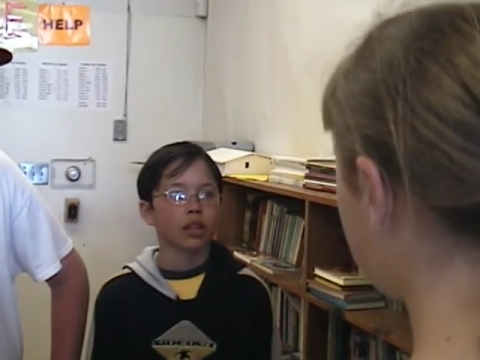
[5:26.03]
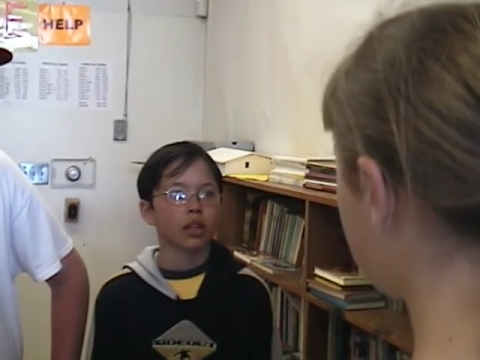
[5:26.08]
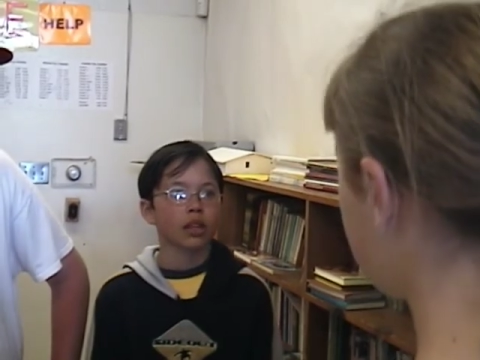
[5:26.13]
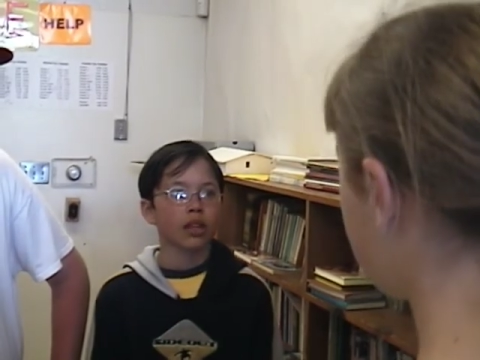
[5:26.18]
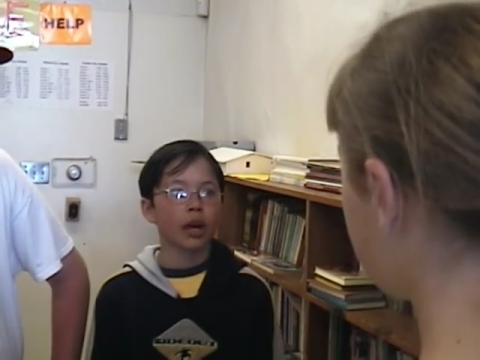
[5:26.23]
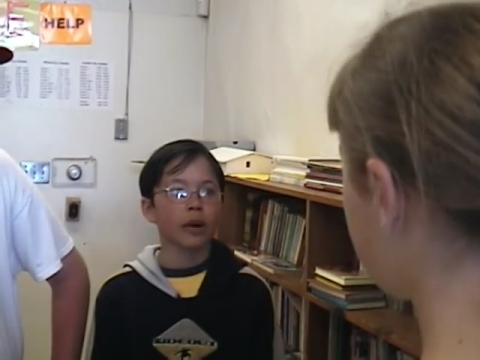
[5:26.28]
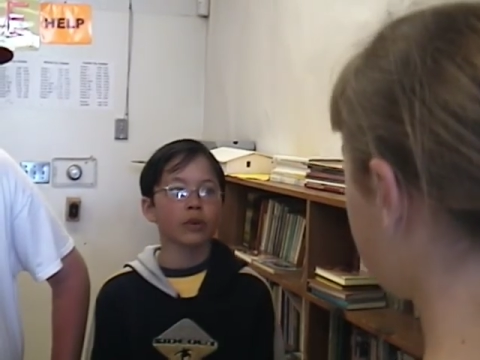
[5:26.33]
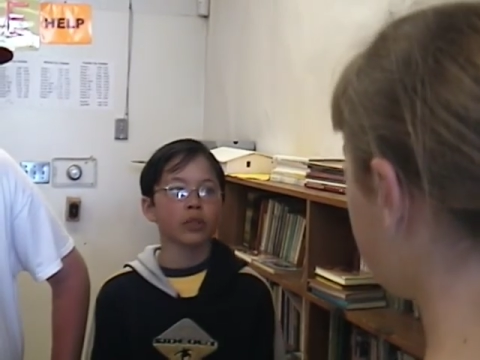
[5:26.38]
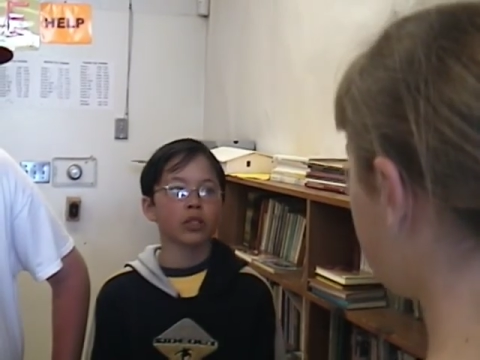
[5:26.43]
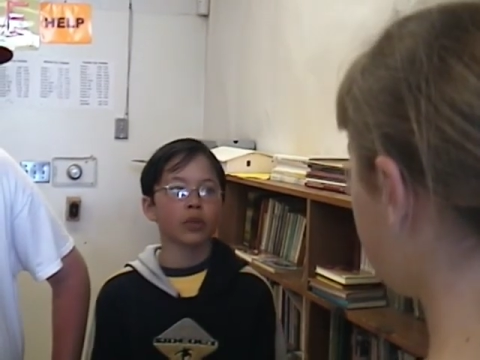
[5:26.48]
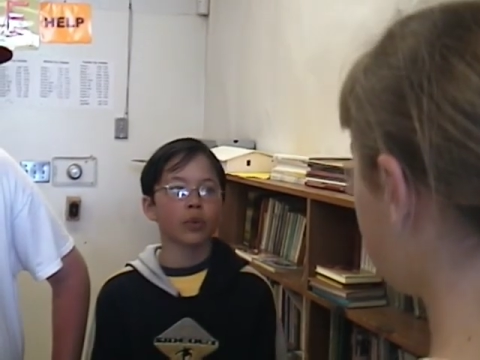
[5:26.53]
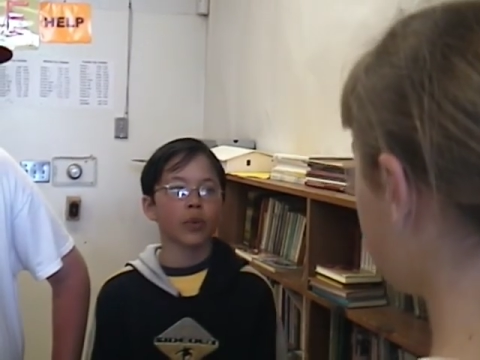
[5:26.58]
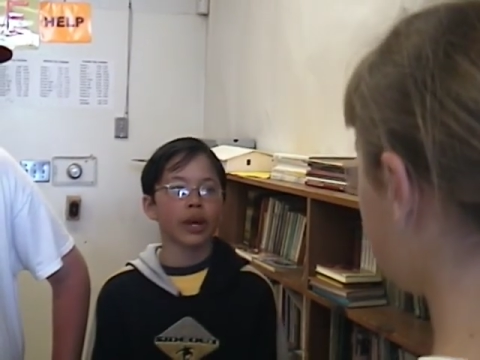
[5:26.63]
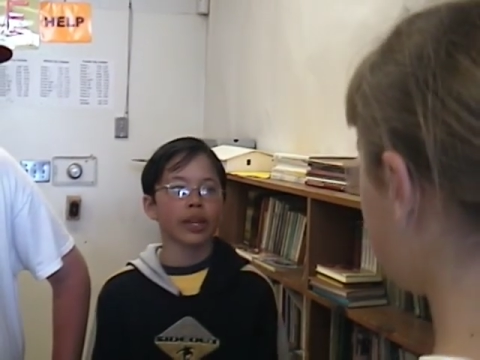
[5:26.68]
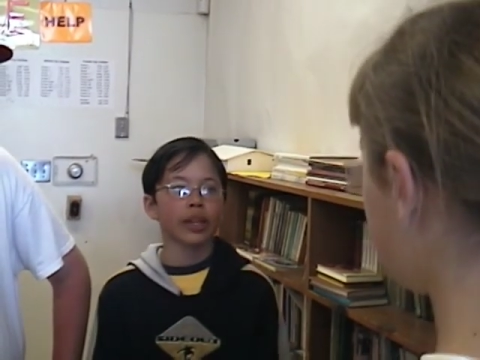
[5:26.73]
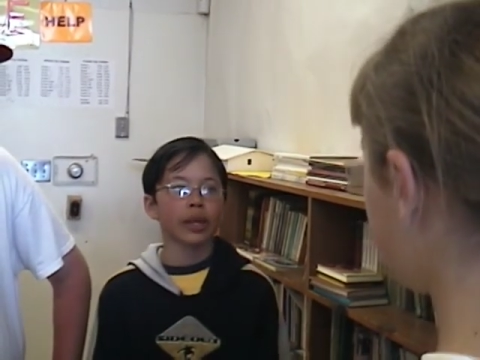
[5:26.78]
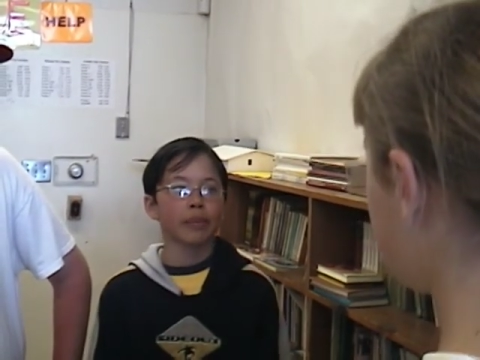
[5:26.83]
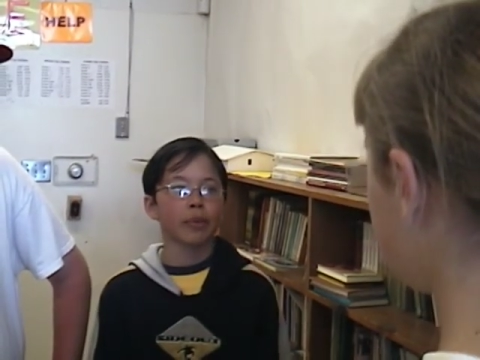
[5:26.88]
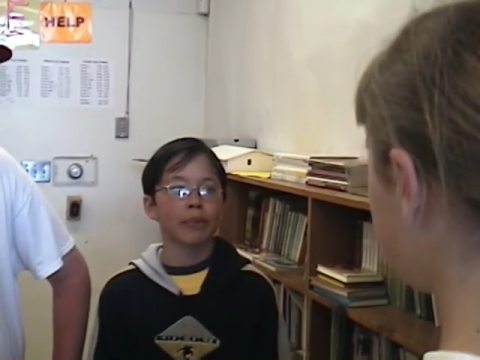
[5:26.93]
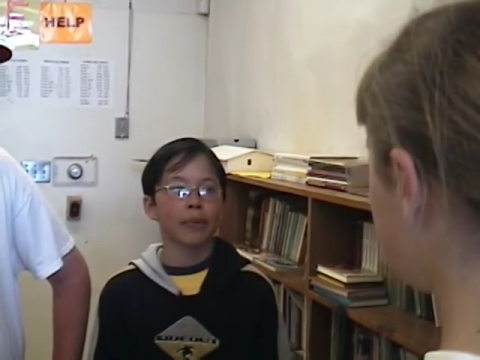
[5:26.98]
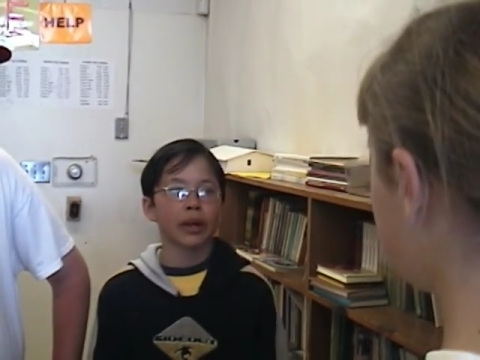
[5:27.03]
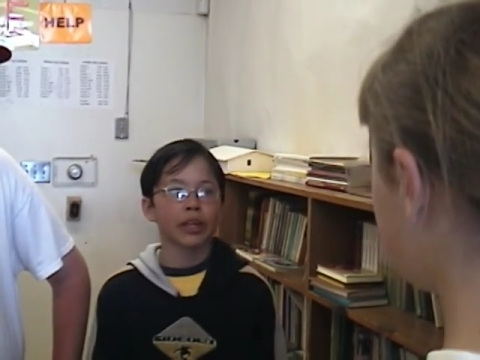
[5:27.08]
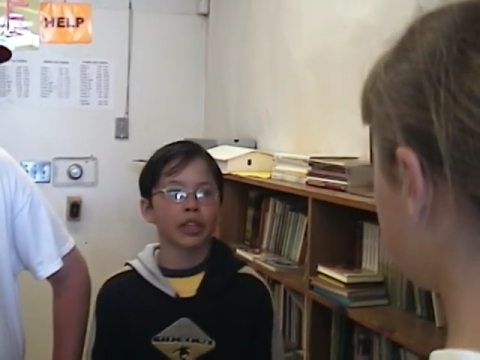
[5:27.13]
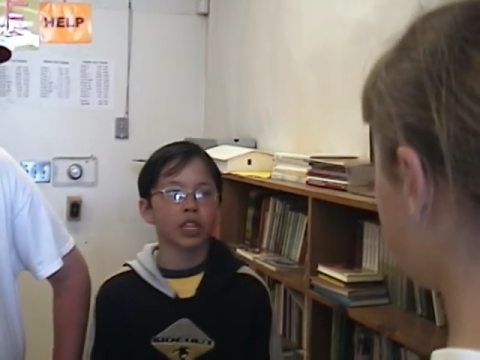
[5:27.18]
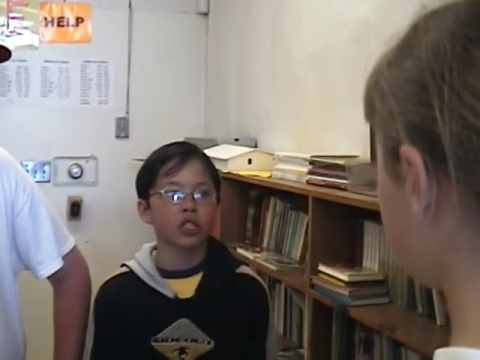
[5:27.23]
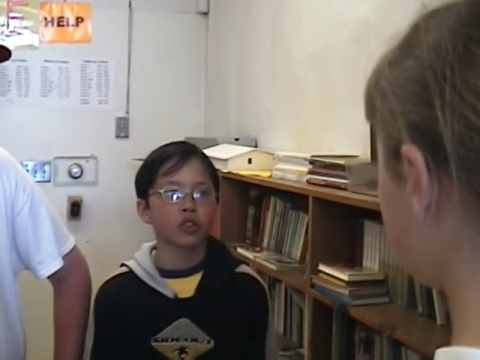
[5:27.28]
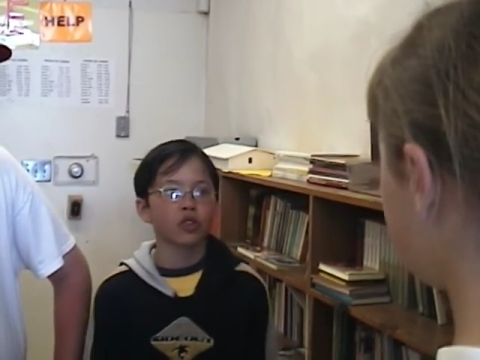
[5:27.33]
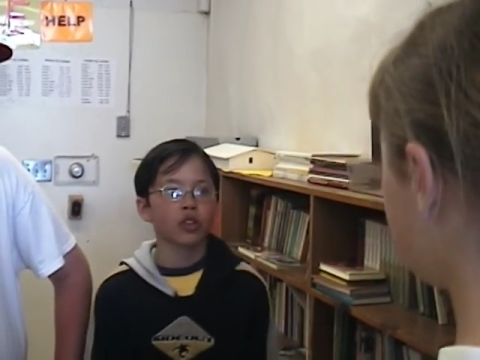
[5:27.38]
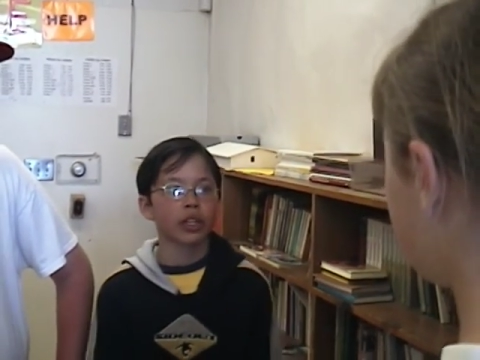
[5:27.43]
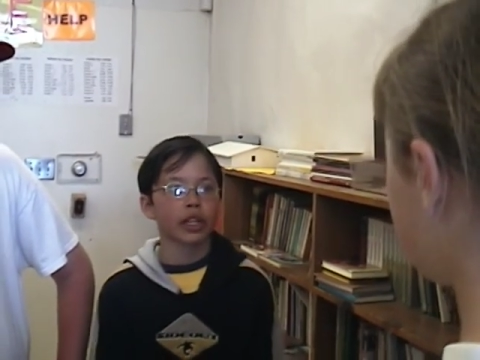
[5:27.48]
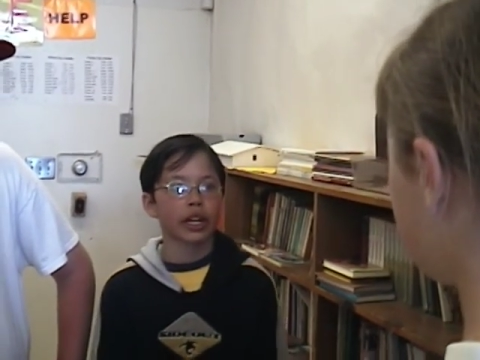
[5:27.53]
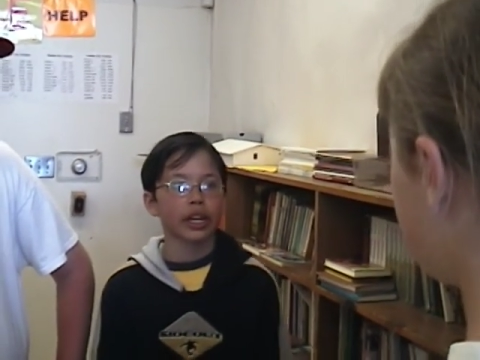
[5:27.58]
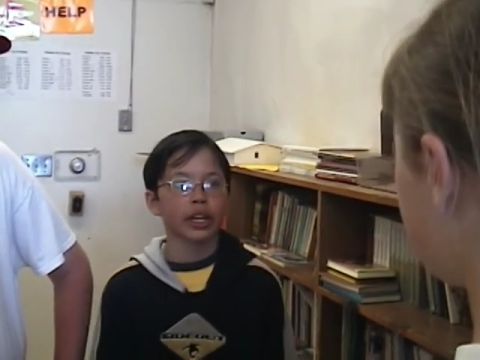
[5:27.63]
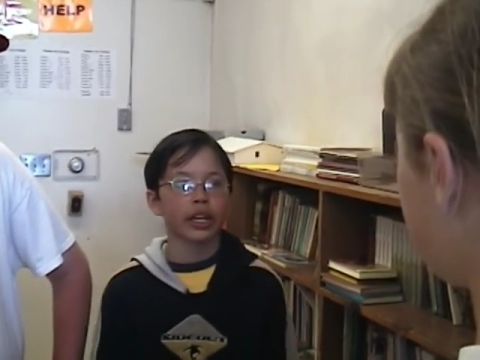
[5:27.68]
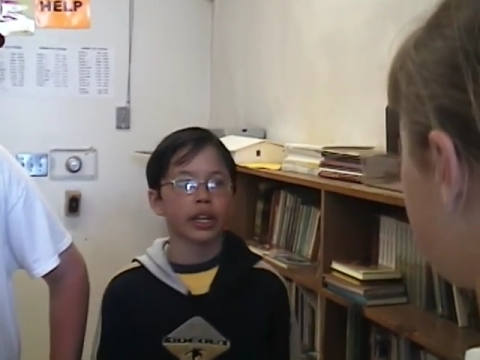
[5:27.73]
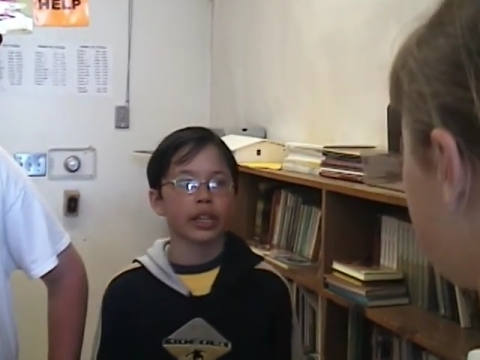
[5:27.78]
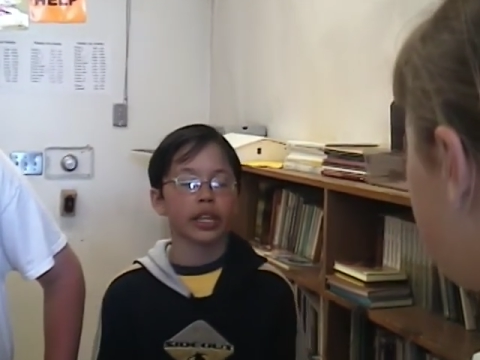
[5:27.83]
That was the way they prepared things for the landing.